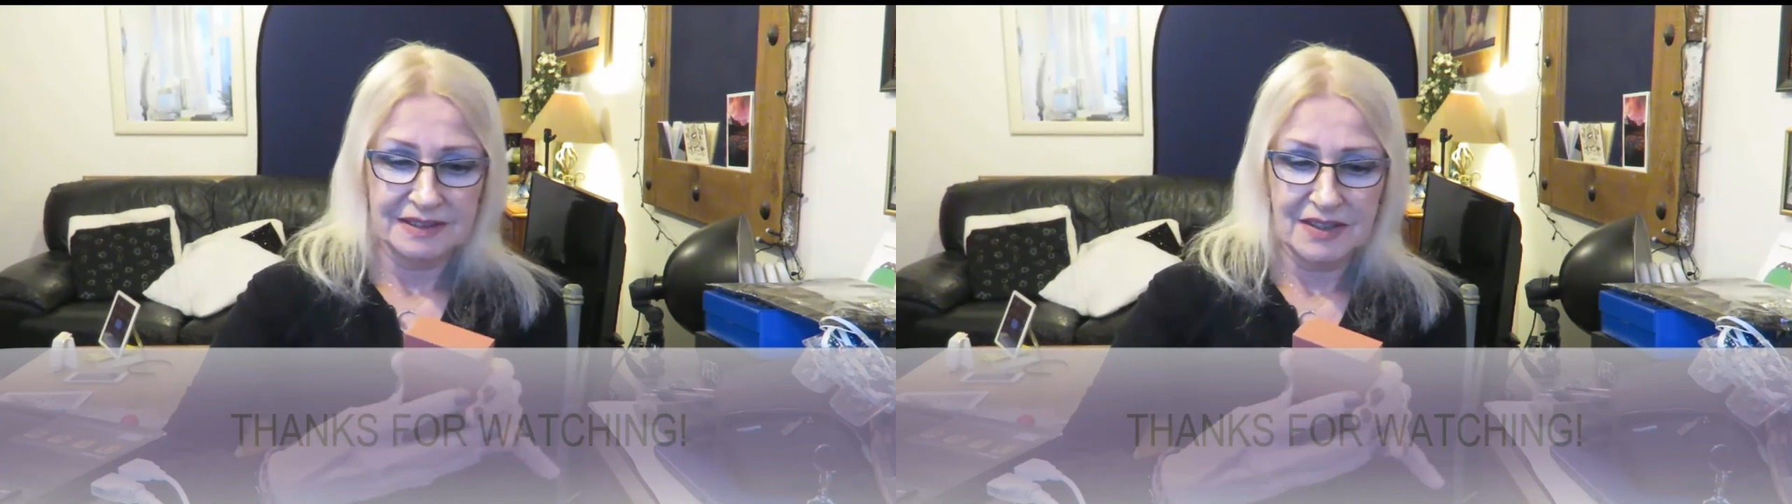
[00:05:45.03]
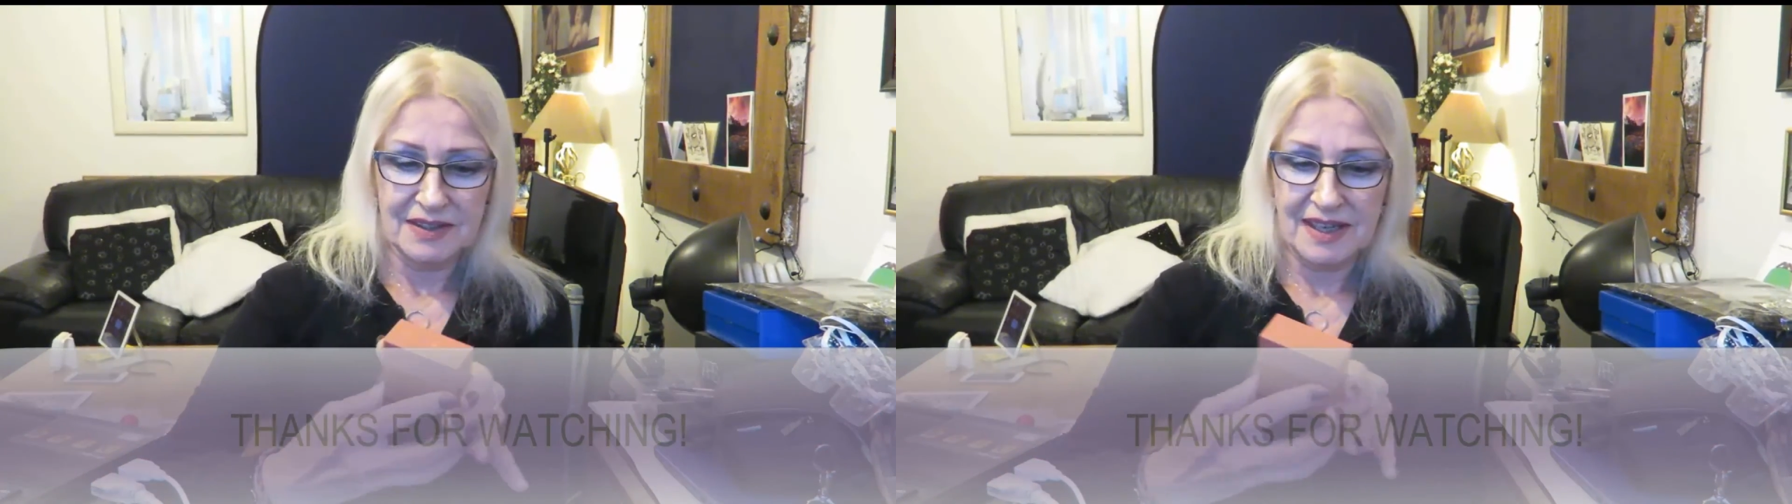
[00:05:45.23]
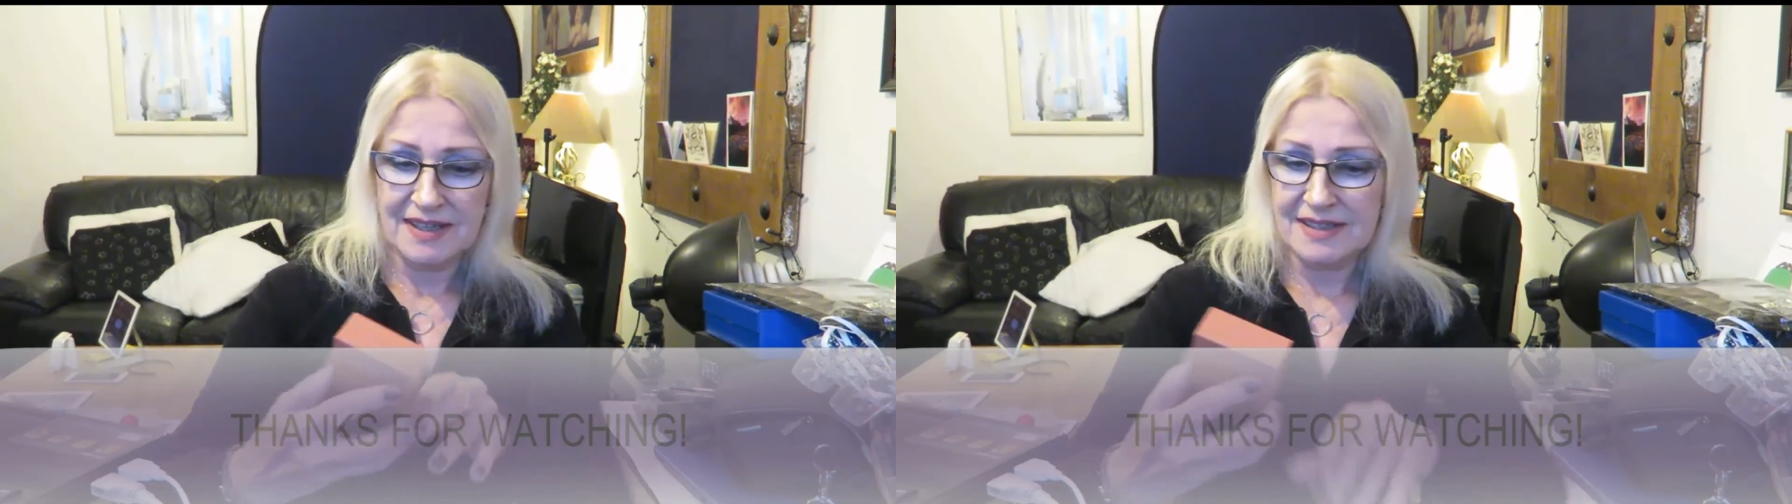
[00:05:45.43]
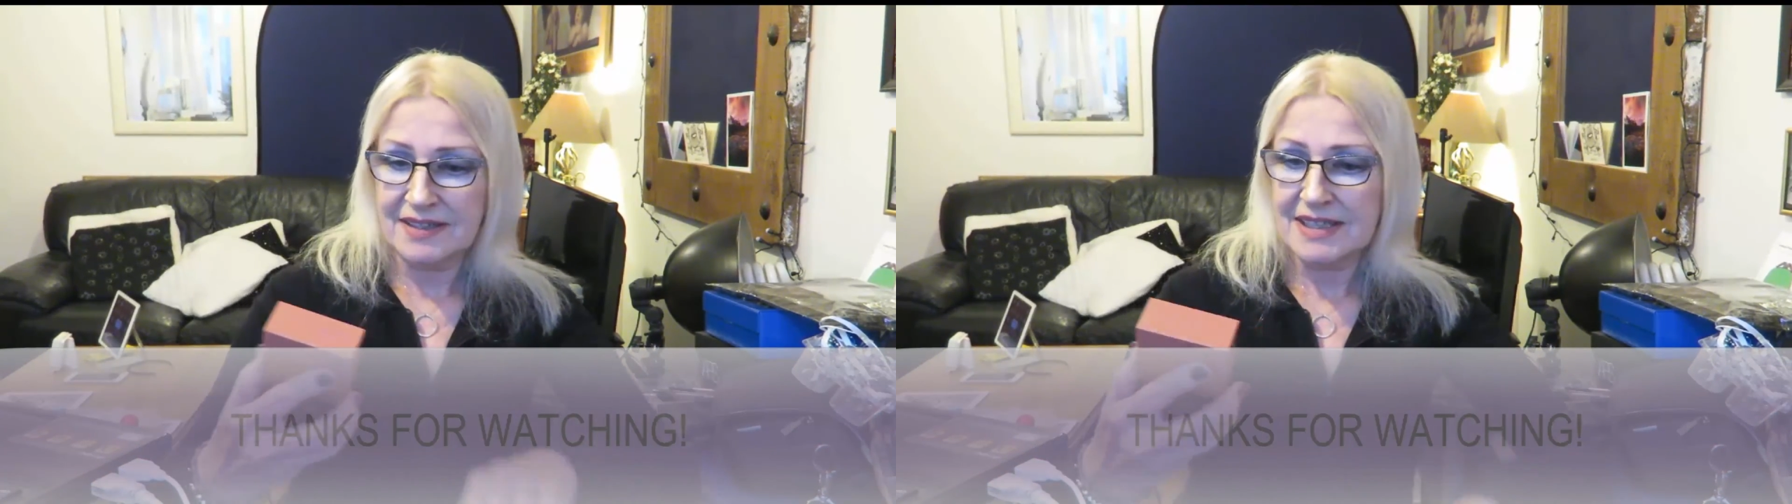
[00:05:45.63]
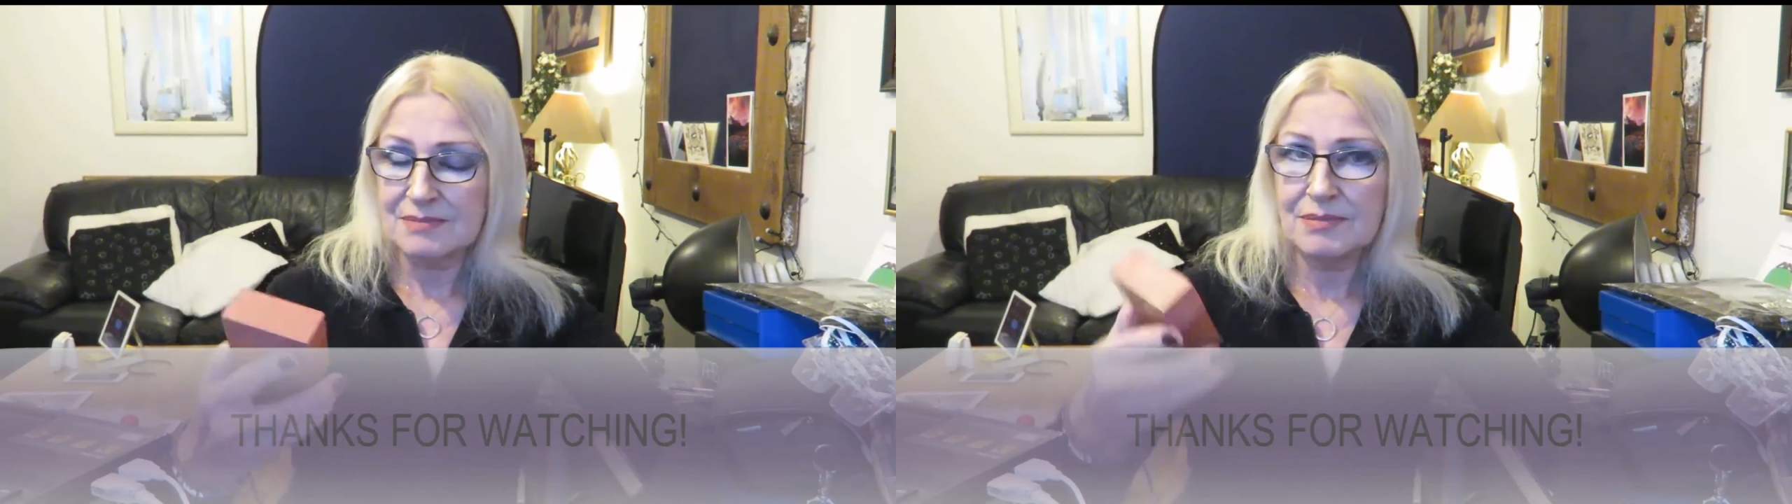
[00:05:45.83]
Okay,
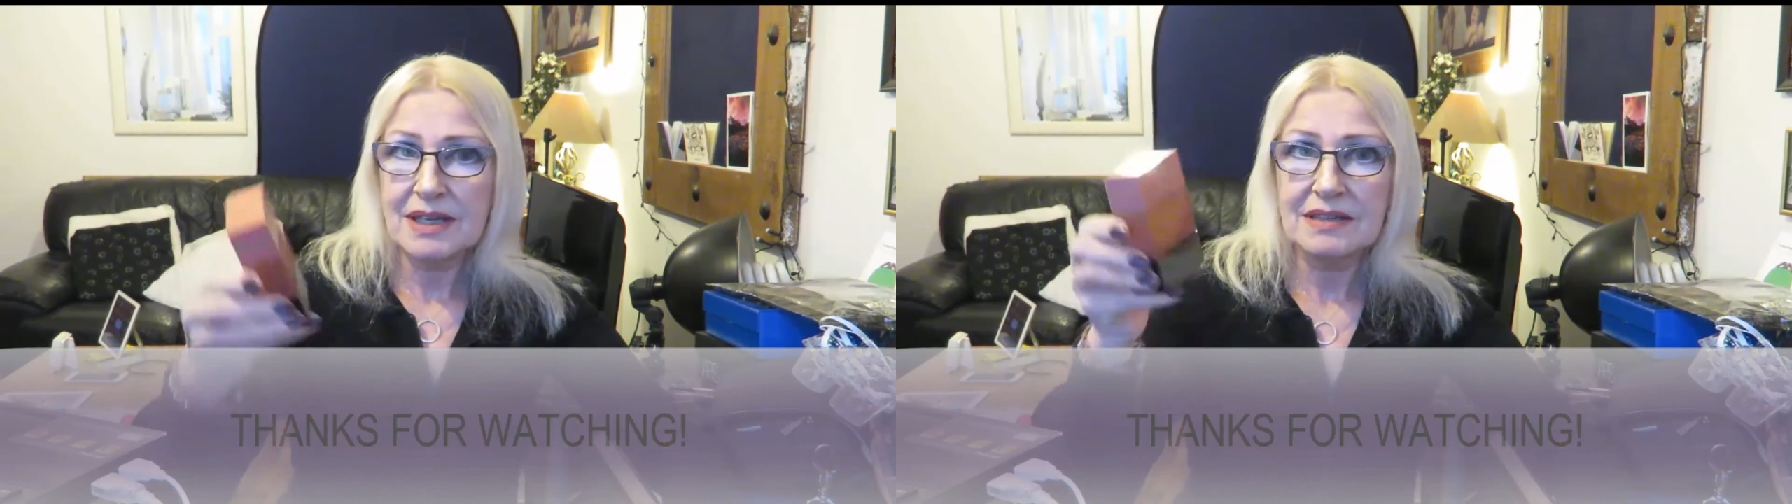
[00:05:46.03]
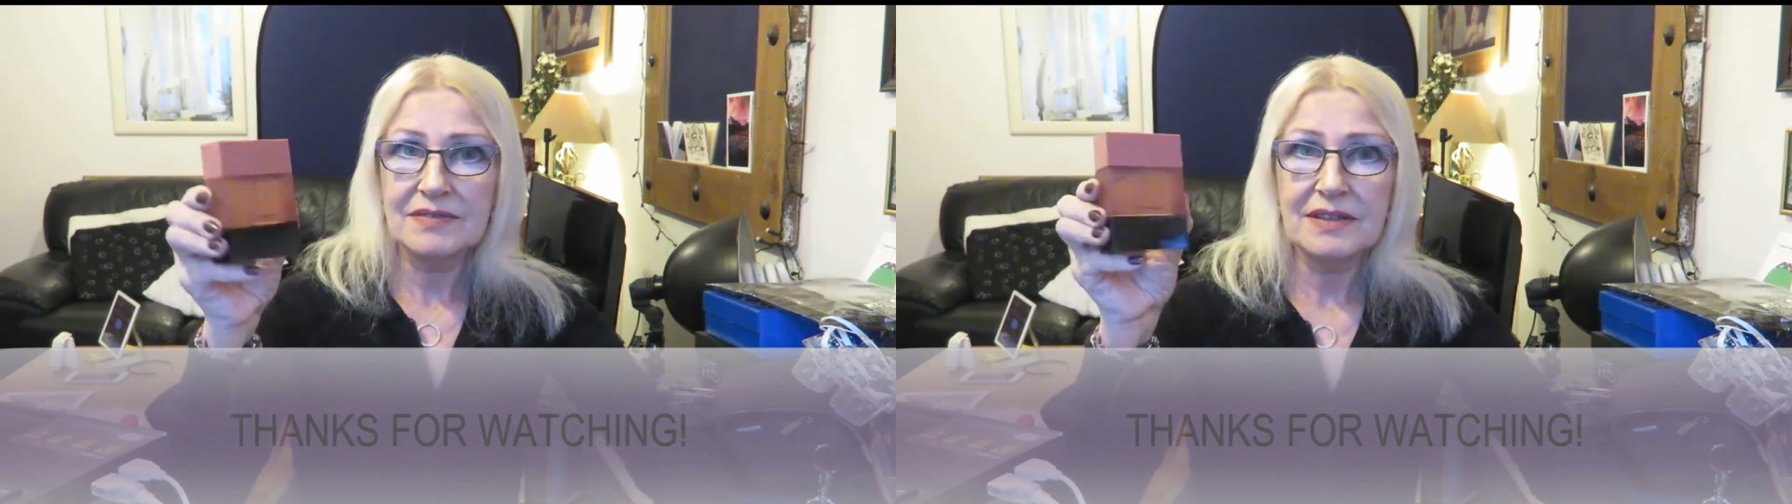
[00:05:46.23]
so that's MAC